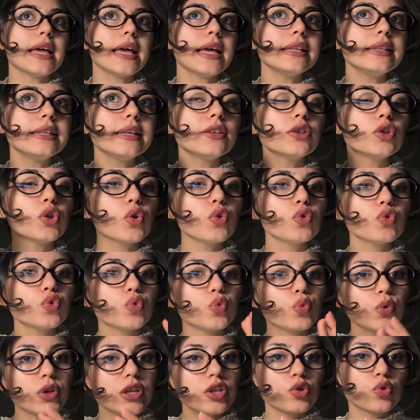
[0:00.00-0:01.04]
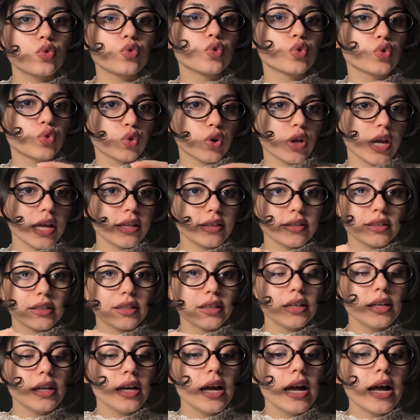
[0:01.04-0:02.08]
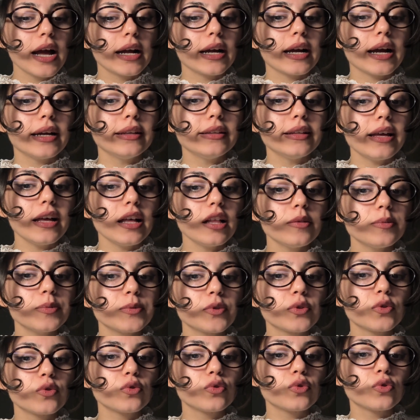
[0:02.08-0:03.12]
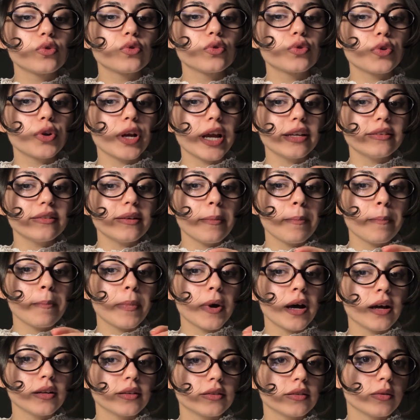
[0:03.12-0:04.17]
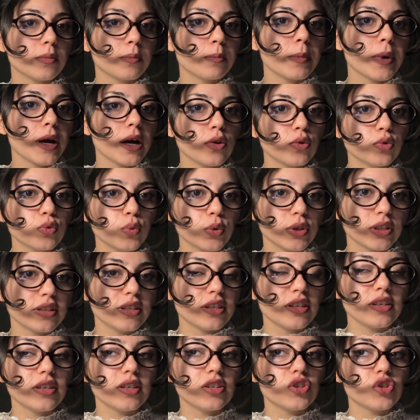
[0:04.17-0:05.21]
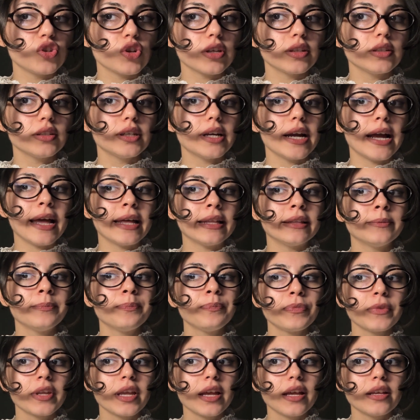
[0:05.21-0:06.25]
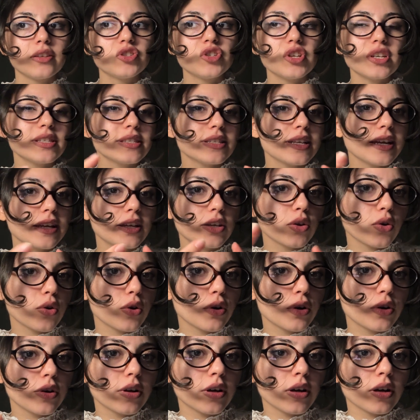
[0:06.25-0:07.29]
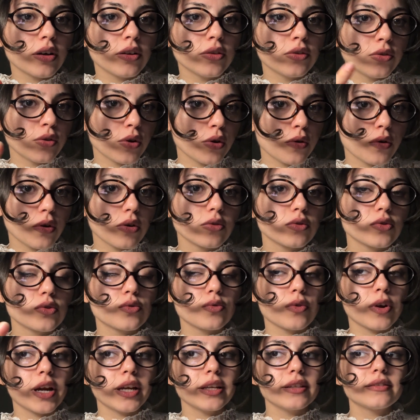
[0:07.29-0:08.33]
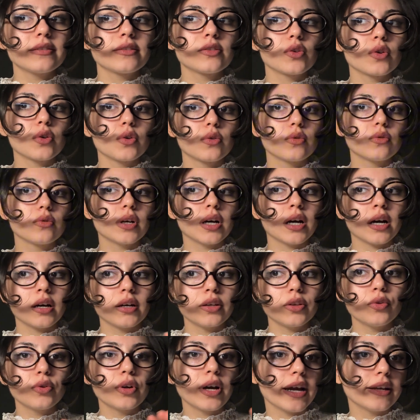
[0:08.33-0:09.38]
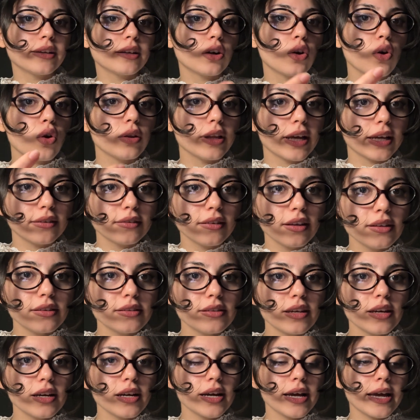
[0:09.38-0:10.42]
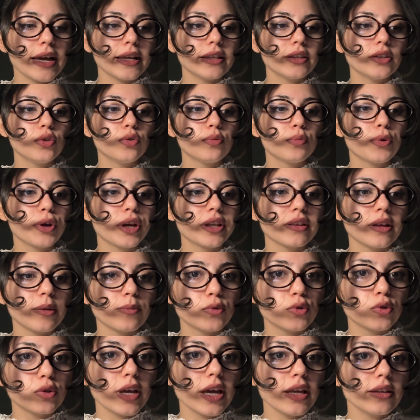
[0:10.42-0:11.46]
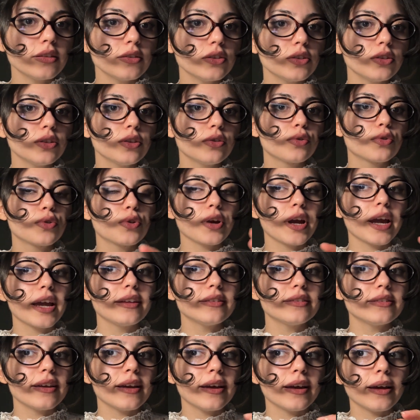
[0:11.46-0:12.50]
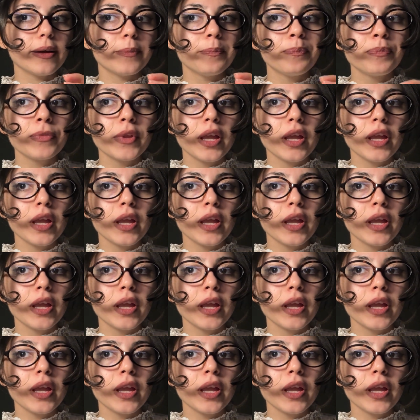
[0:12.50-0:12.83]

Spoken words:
Adding those visuals together kind of helps you to create a bond with each other, and just like your neurons, right? So you kind of collect data and you bring them together, you create a